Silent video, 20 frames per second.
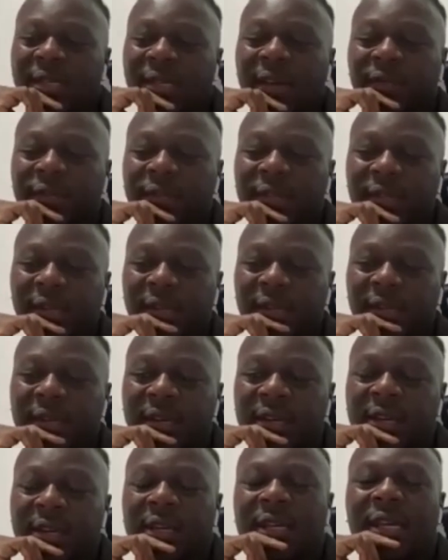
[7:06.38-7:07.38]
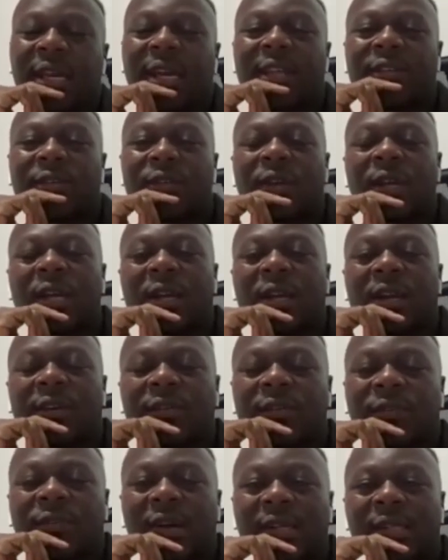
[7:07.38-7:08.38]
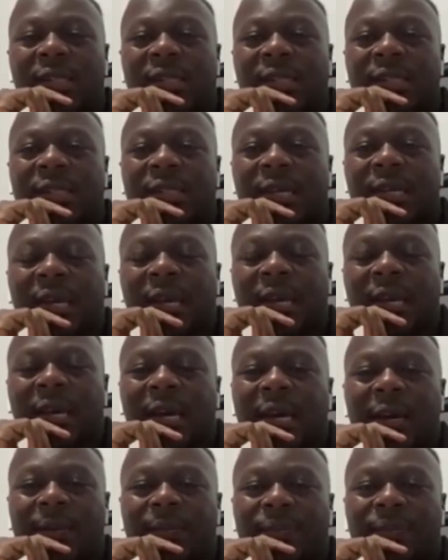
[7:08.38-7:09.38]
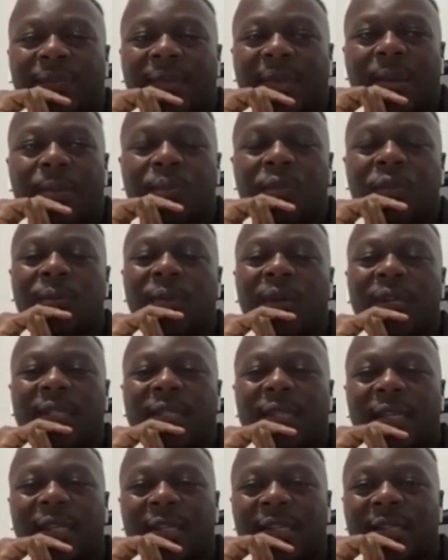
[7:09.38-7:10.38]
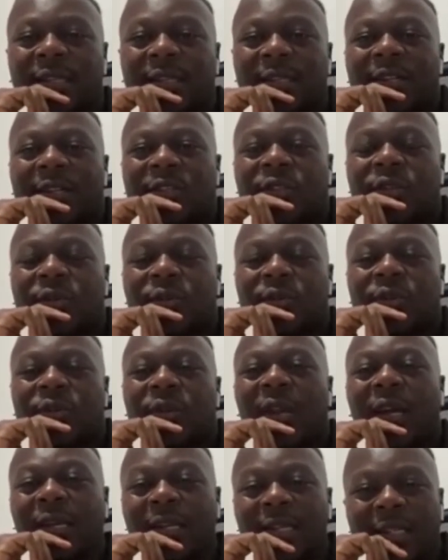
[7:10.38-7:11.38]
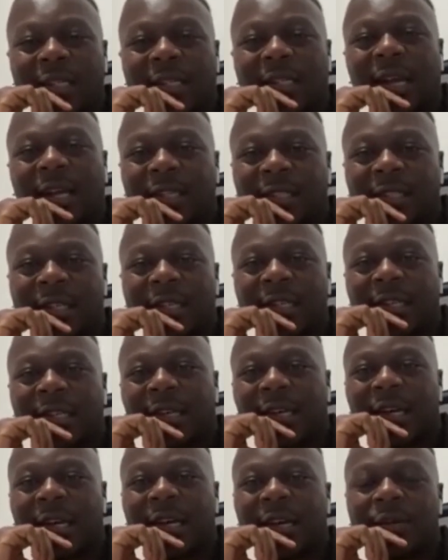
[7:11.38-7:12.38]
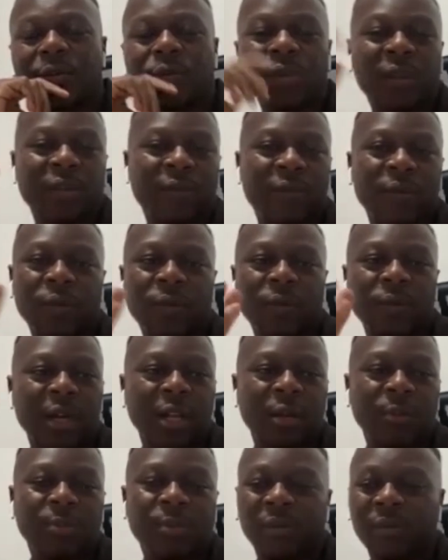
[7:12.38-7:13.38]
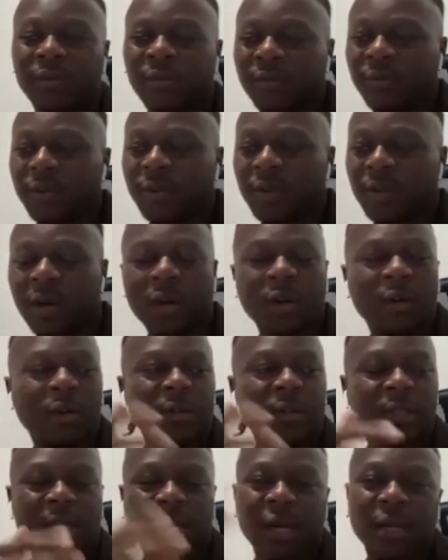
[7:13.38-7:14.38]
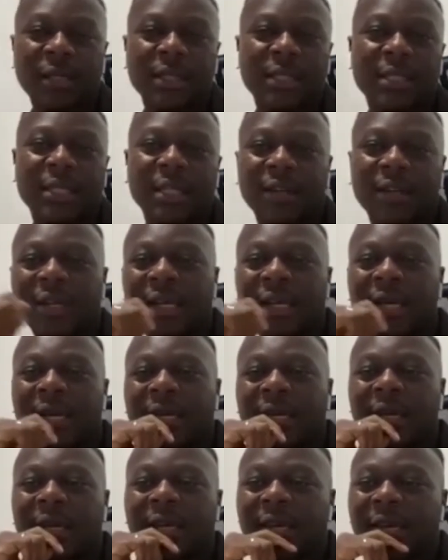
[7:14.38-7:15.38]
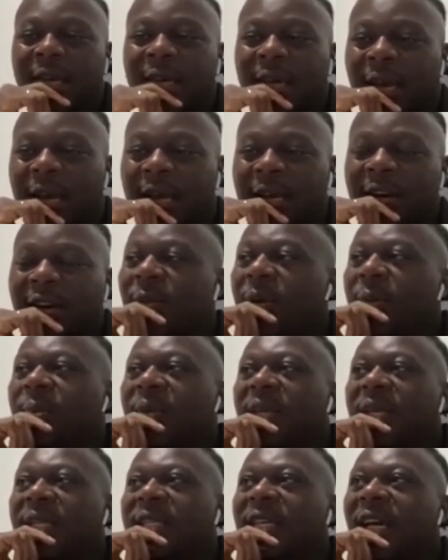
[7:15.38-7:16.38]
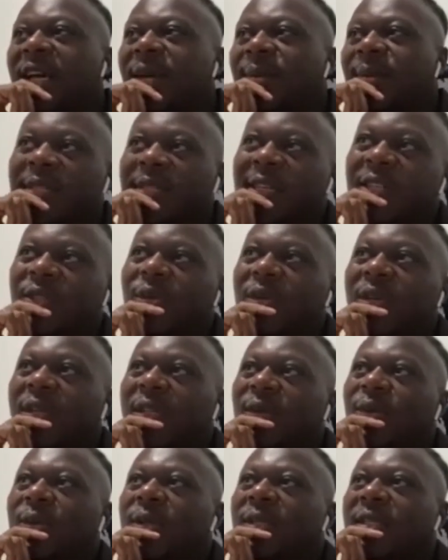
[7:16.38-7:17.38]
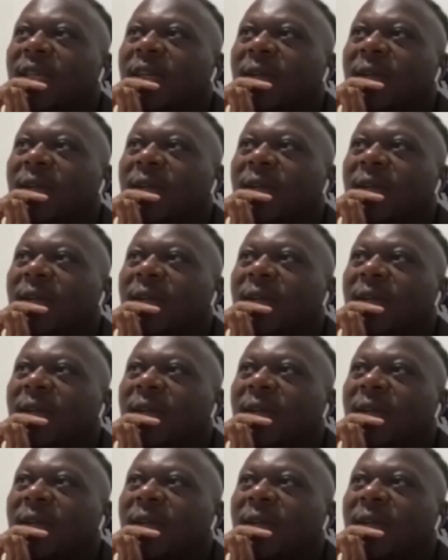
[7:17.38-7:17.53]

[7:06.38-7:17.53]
after gathering enough funds, I booked my ticket to London, actually, with a few help of uncles and aunties here and there. And I remember that time, see, as well, it was